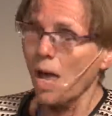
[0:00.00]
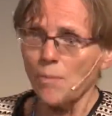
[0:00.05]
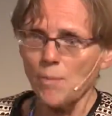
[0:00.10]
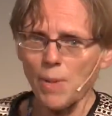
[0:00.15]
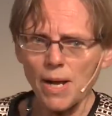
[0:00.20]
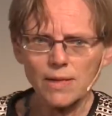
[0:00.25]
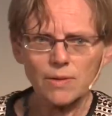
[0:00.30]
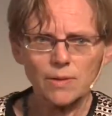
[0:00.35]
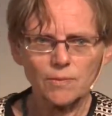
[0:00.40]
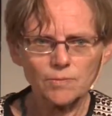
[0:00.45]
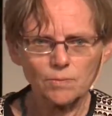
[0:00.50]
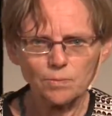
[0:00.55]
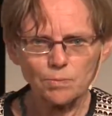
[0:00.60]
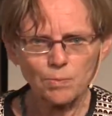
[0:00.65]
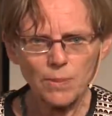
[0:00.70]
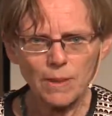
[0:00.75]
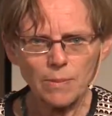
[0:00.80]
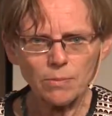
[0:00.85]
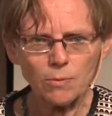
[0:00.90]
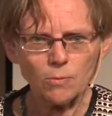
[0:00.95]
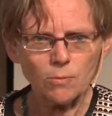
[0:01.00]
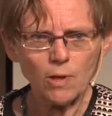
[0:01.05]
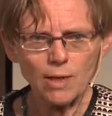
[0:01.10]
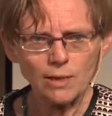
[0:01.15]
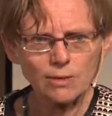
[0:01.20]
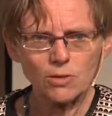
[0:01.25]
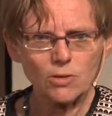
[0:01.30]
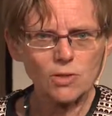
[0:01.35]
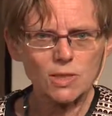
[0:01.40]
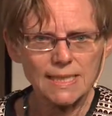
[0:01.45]
But people
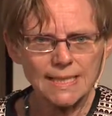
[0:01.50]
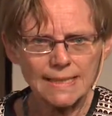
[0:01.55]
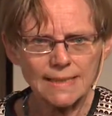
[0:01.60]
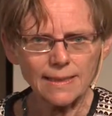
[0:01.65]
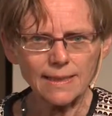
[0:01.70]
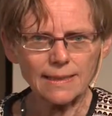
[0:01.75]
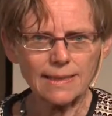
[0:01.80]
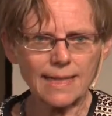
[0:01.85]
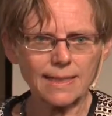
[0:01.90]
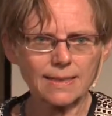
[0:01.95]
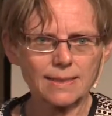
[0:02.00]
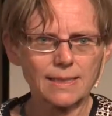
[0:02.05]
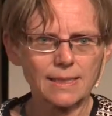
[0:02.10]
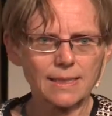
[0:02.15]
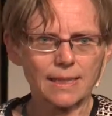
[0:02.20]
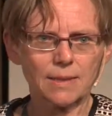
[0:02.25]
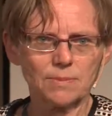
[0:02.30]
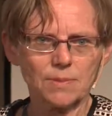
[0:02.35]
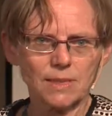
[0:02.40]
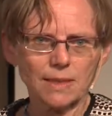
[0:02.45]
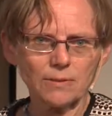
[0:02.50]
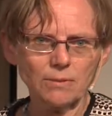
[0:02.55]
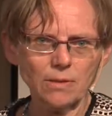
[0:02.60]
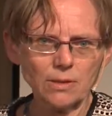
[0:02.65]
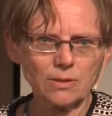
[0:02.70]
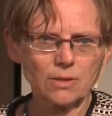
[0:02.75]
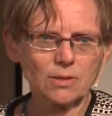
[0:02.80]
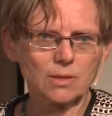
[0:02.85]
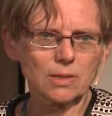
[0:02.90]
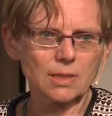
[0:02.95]
want to see the landscapes. They
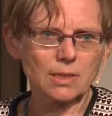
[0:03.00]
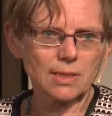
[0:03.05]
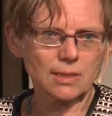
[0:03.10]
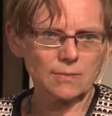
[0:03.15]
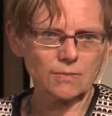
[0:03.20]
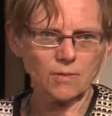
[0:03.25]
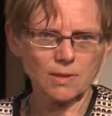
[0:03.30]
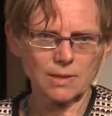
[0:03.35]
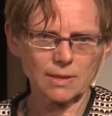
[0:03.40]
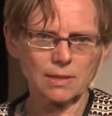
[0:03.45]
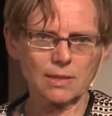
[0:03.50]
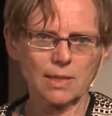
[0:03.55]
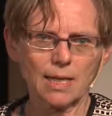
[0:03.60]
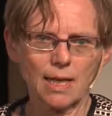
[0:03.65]
want to see what's